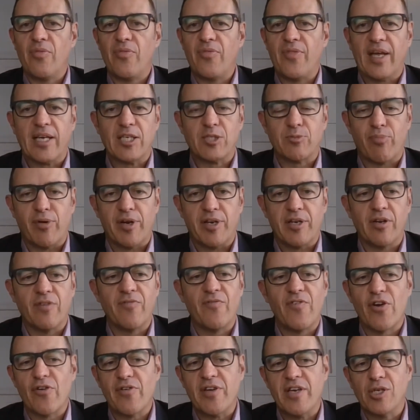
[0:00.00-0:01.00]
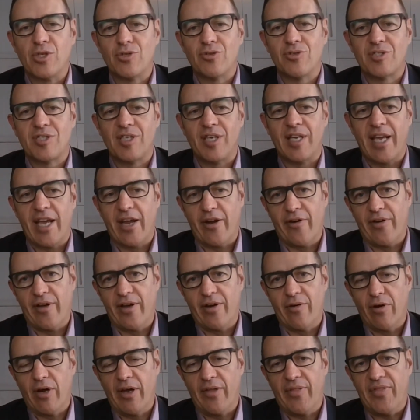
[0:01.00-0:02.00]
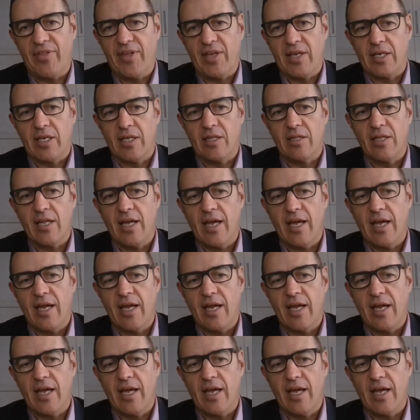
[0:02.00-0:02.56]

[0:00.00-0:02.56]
Thanks, Brendan. Very interesting area, I think, and,